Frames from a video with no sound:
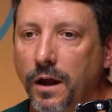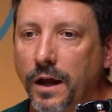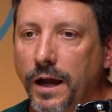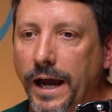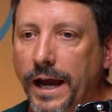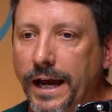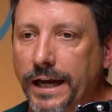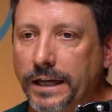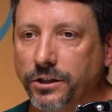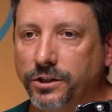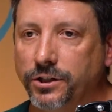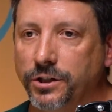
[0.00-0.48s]

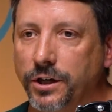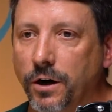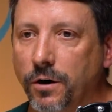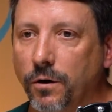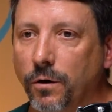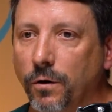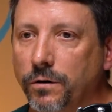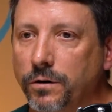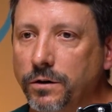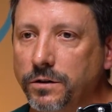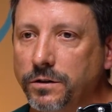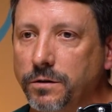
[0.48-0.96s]
And
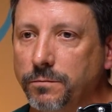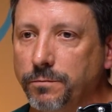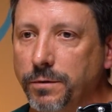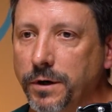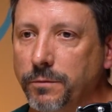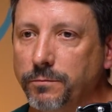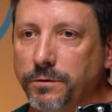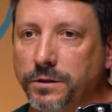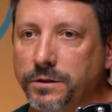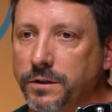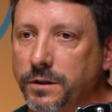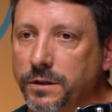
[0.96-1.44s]
shareholder
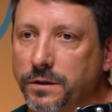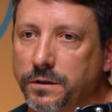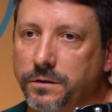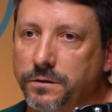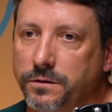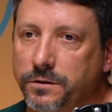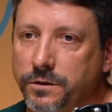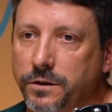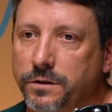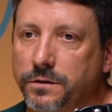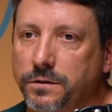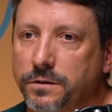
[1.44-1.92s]
supremacy is
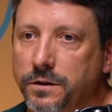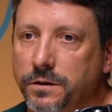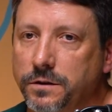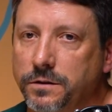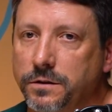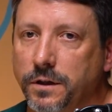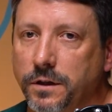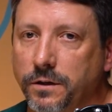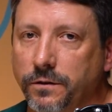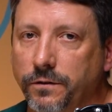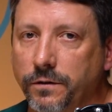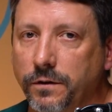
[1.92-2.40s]
just
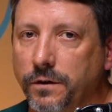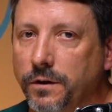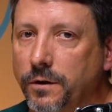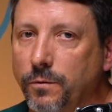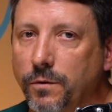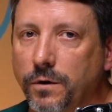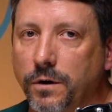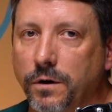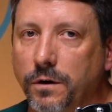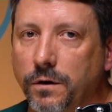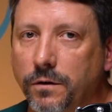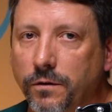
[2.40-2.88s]
essentially
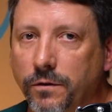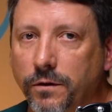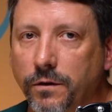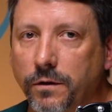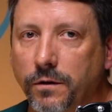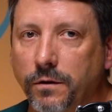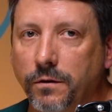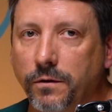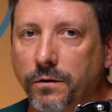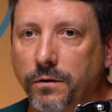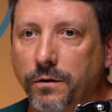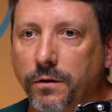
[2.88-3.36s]
where
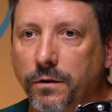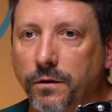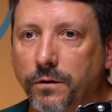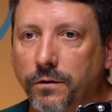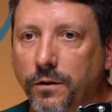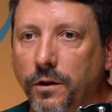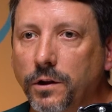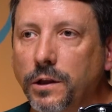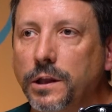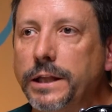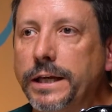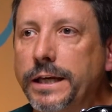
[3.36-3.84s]
the
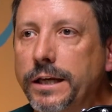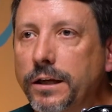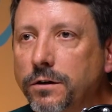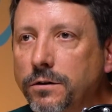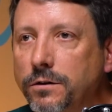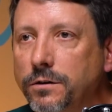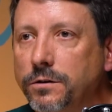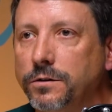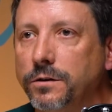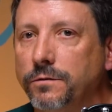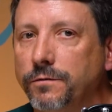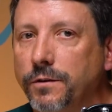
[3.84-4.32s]

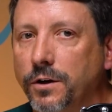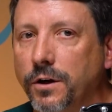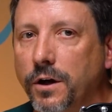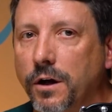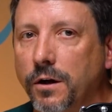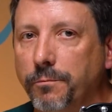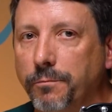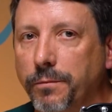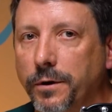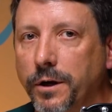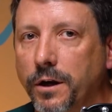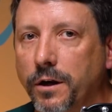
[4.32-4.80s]
leaders of the
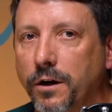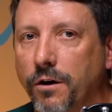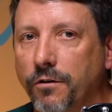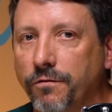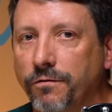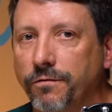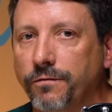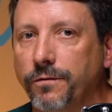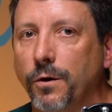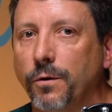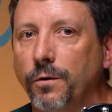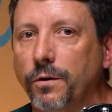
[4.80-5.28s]
company are
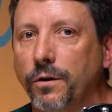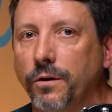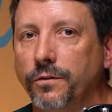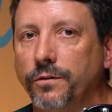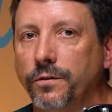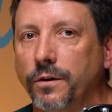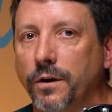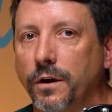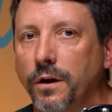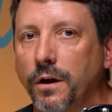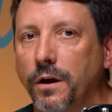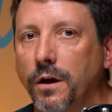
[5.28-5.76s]

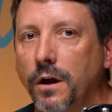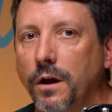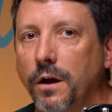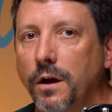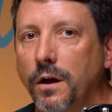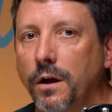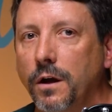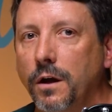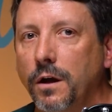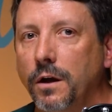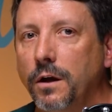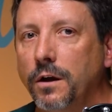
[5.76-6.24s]
focusing
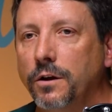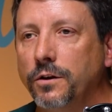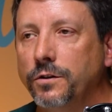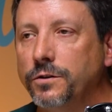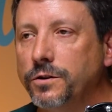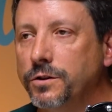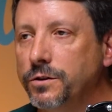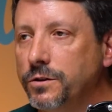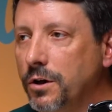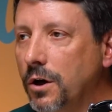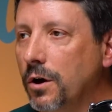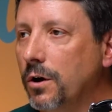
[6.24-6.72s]

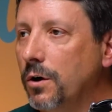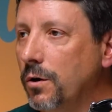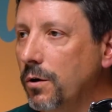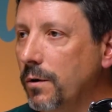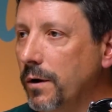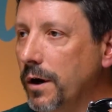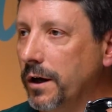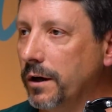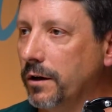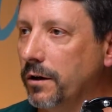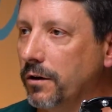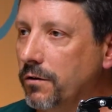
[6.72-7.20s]
so
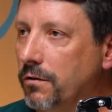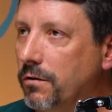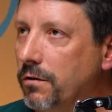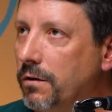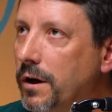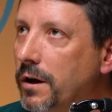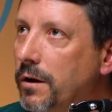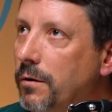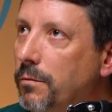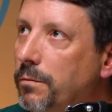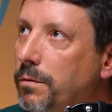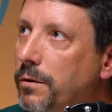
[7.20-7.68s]

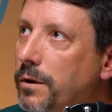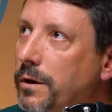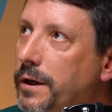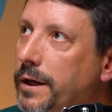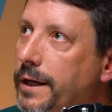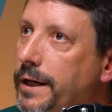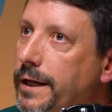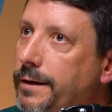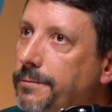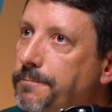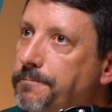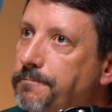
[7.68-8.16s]

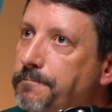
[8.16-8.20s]
incredibly,